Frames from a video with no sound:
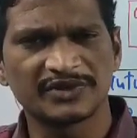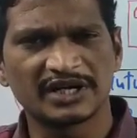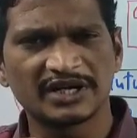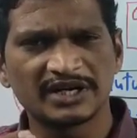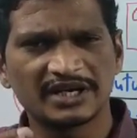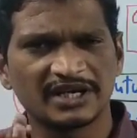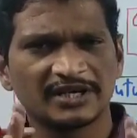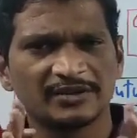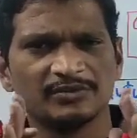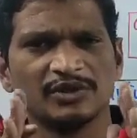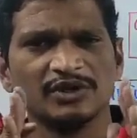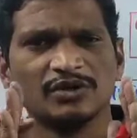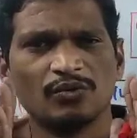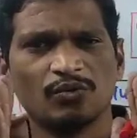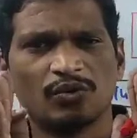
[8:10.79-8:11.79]
that time
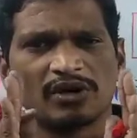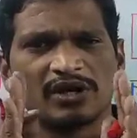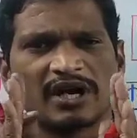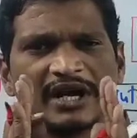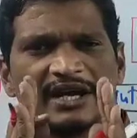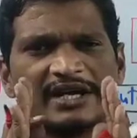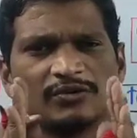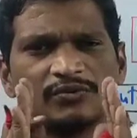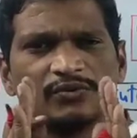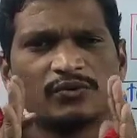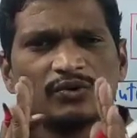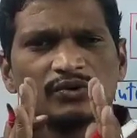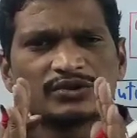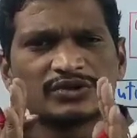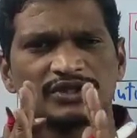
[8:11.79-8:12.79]
one kind of
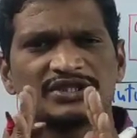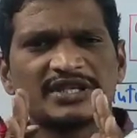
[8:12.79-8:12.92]
force